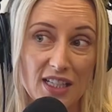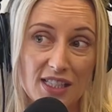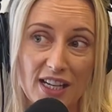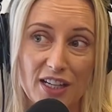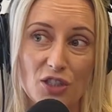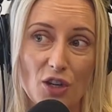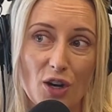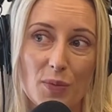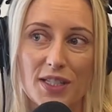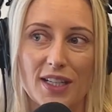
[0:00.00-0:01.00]
a second
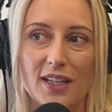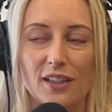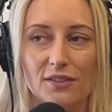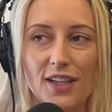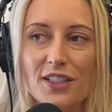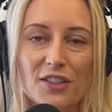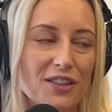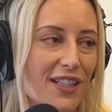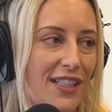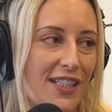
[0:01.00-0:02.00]
job? Is it getting a renter
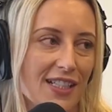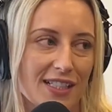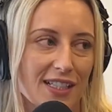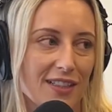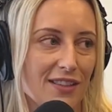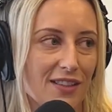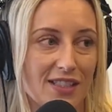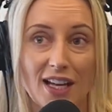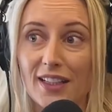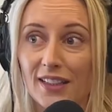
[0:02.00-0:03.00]
in? Is it
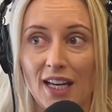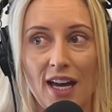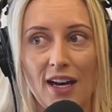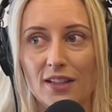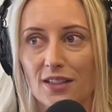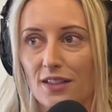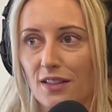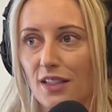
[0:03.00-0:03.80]
selling the house